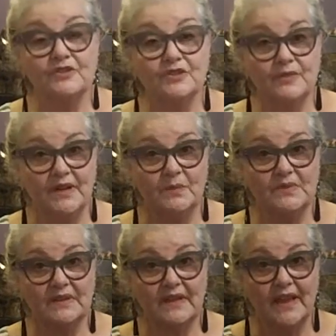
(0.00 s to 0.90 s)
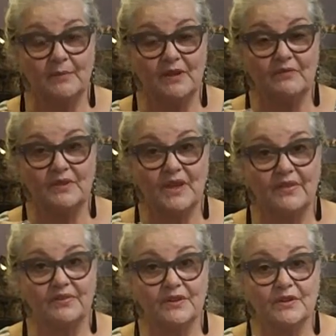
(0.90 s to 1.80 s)
your dreams that came in for
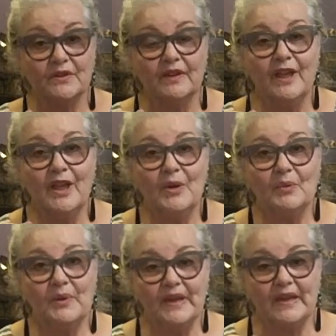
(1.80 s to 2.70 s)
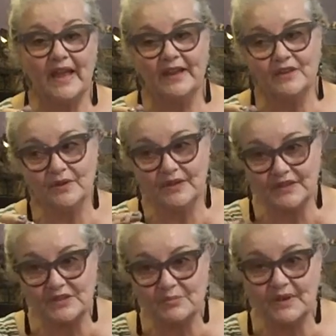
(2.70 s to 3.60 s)
that third week, and you can
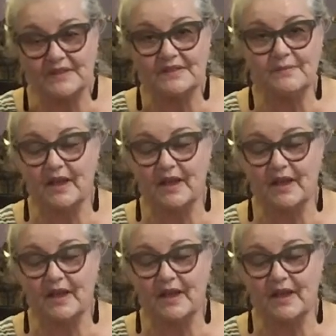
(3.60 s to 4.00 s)
express them